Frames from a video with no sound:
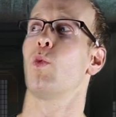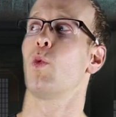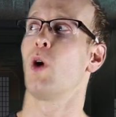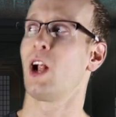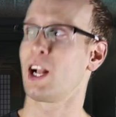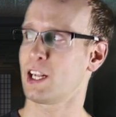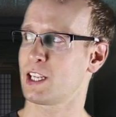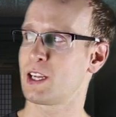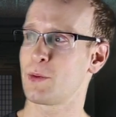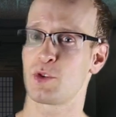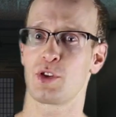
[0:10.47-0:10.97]

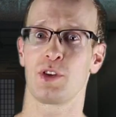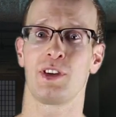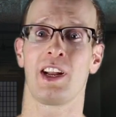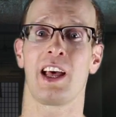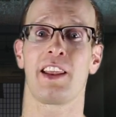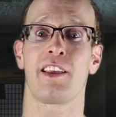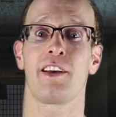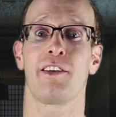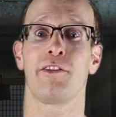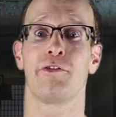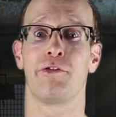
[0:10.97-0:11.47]
Welcome to
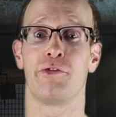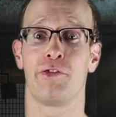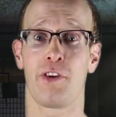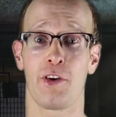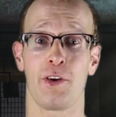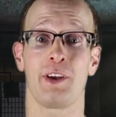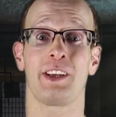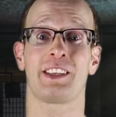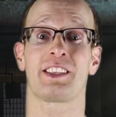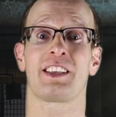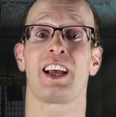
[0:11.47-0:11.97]
another
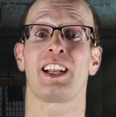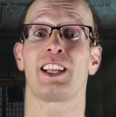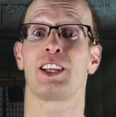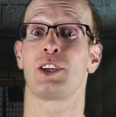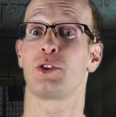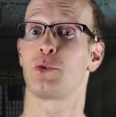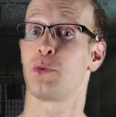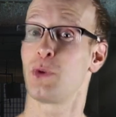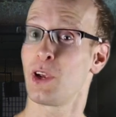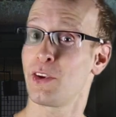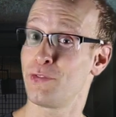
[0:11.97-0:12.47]
very
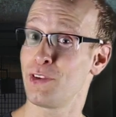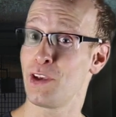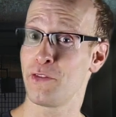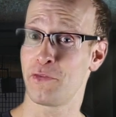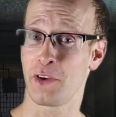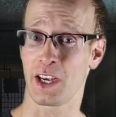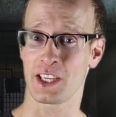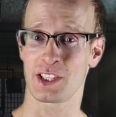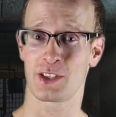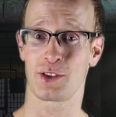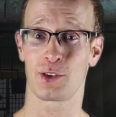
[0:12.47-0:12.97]
exciting quick
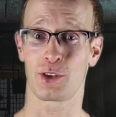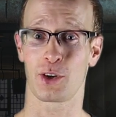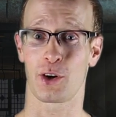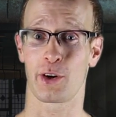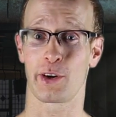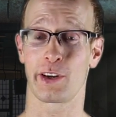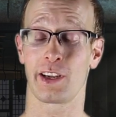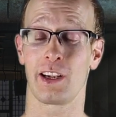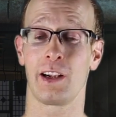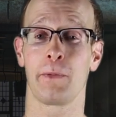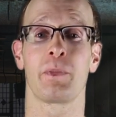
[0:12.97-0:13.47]
VFX
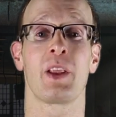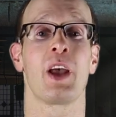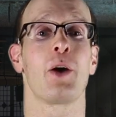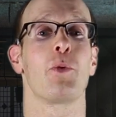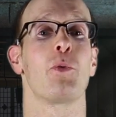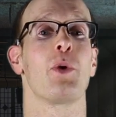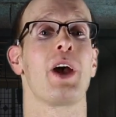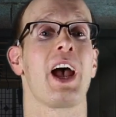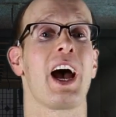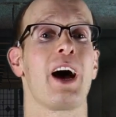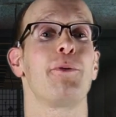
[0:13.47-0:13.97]
tutorial
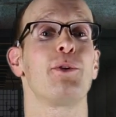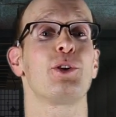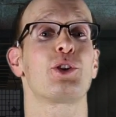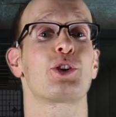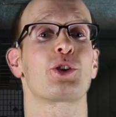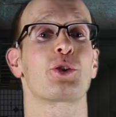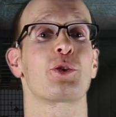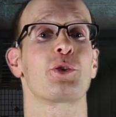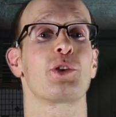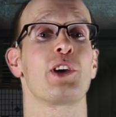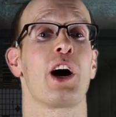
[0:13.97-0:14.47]
where I will
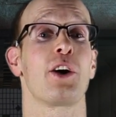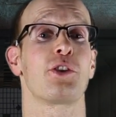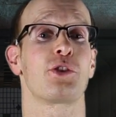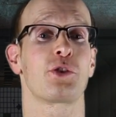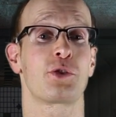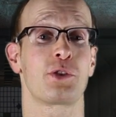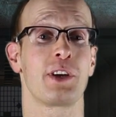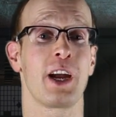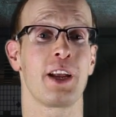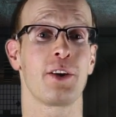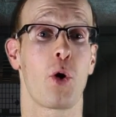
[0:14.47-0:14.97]
show you how
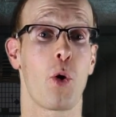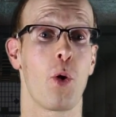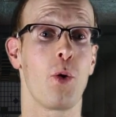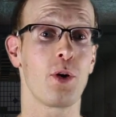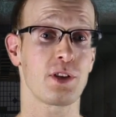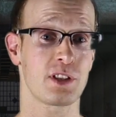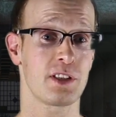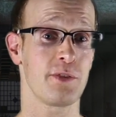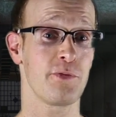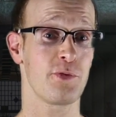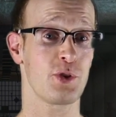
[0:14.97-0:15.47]
to create
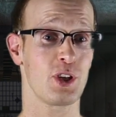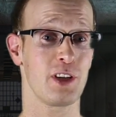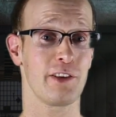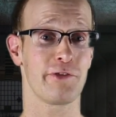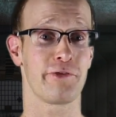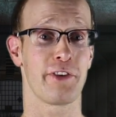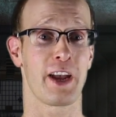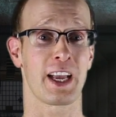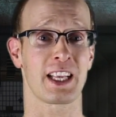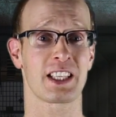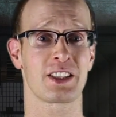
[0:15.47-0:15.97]
awesome visual
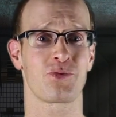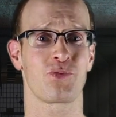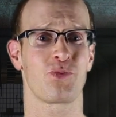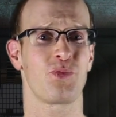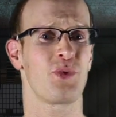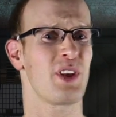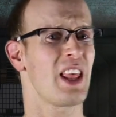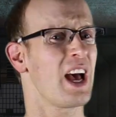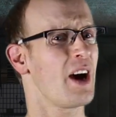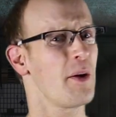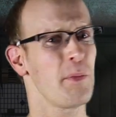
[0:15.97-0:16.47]
effects
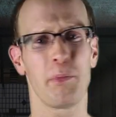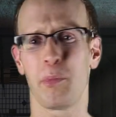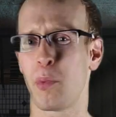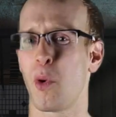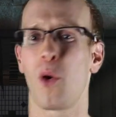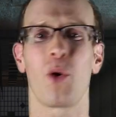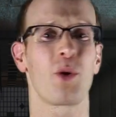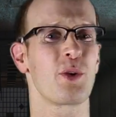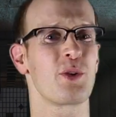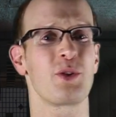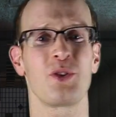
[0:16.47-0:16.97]
without
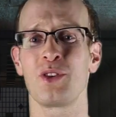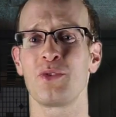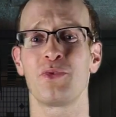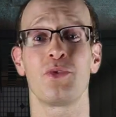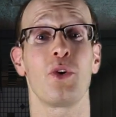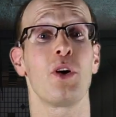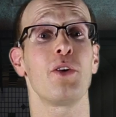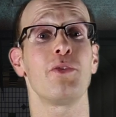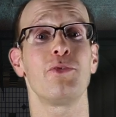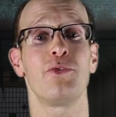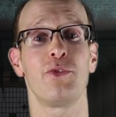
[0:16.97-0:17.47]
boring you
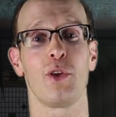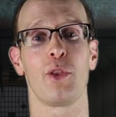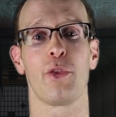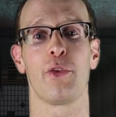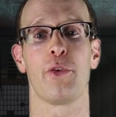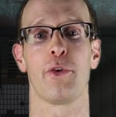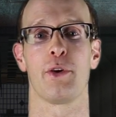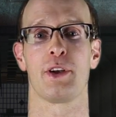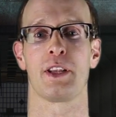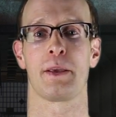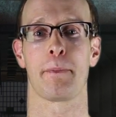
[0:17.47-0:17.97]
for a full
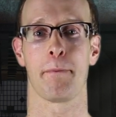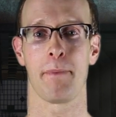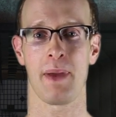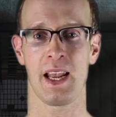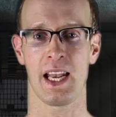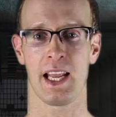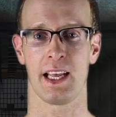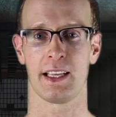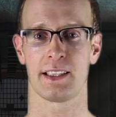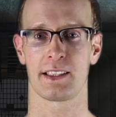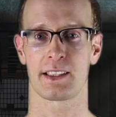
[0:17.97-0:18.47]
30
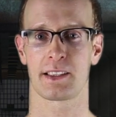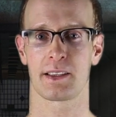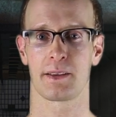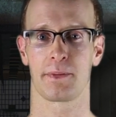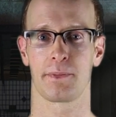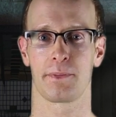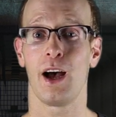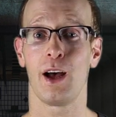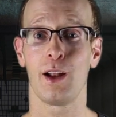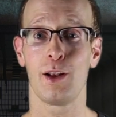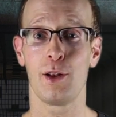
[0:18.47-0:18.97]
minutes.
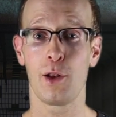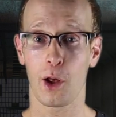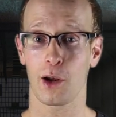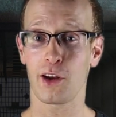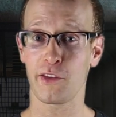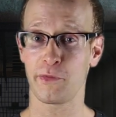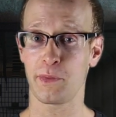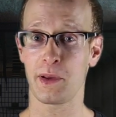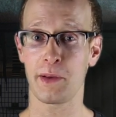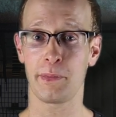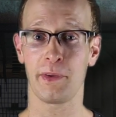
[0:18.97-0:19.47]
A lot
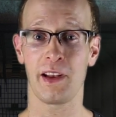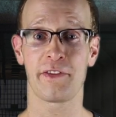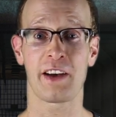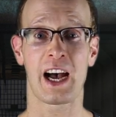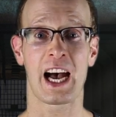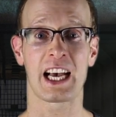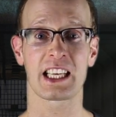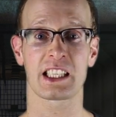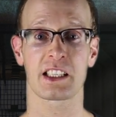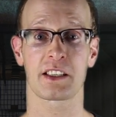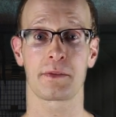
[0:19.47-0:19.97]
of people have
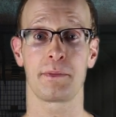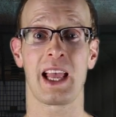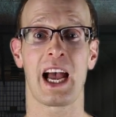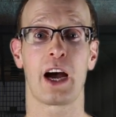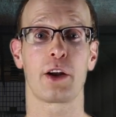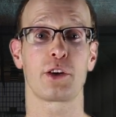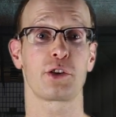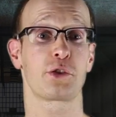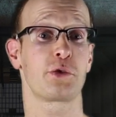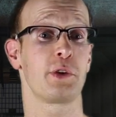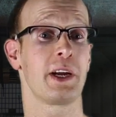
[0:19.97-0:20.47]
asked me
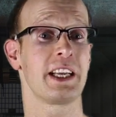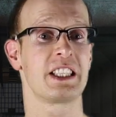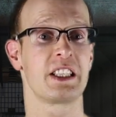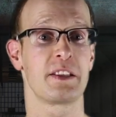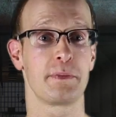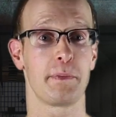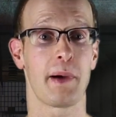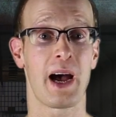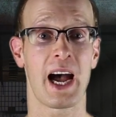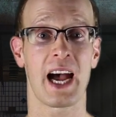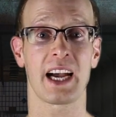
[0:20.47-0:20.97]
how to create
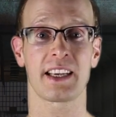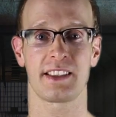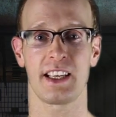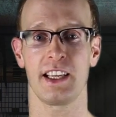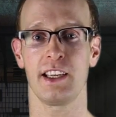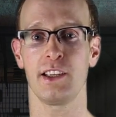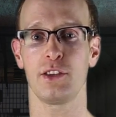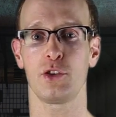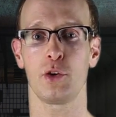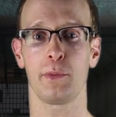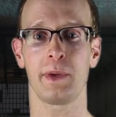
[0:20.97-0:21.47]
sparks
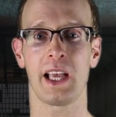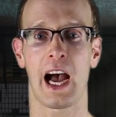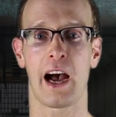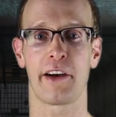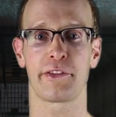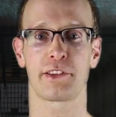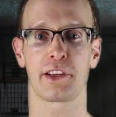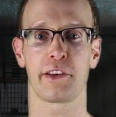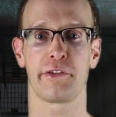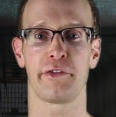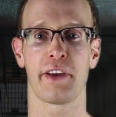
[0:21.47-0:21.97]
in Adobe
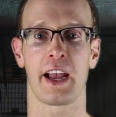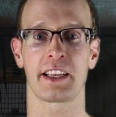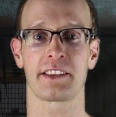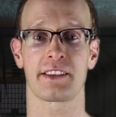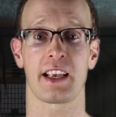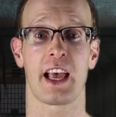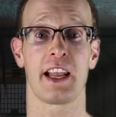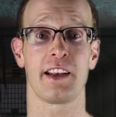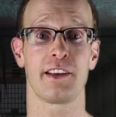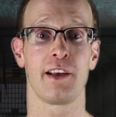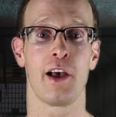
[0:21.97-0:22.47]
After Effects
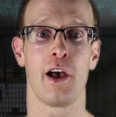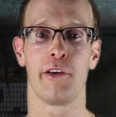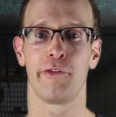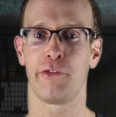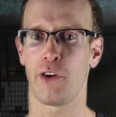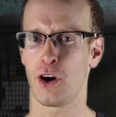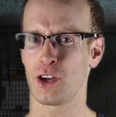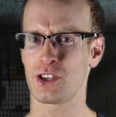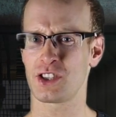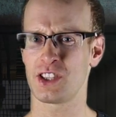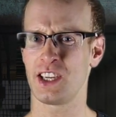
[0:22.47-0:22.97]
and
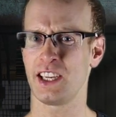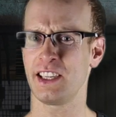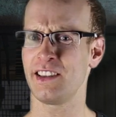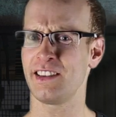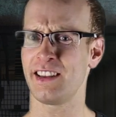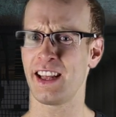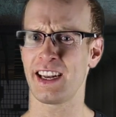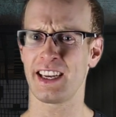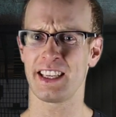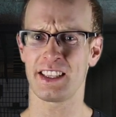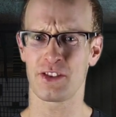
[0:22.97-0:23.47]
fortunately
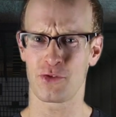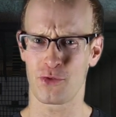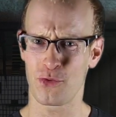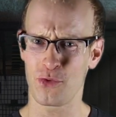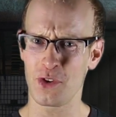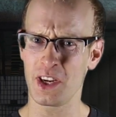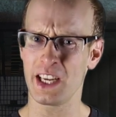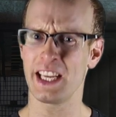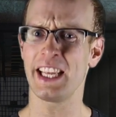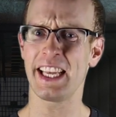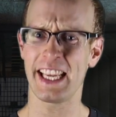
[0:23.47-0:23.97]
that is
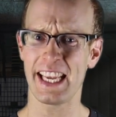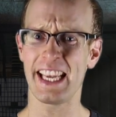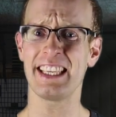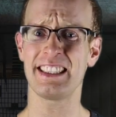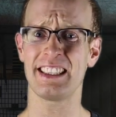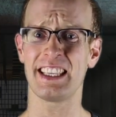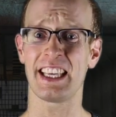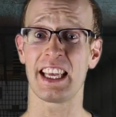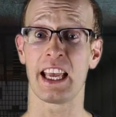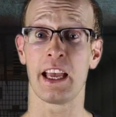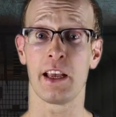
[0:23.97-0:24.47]
really
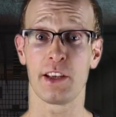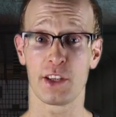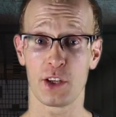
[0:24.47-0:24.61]
easy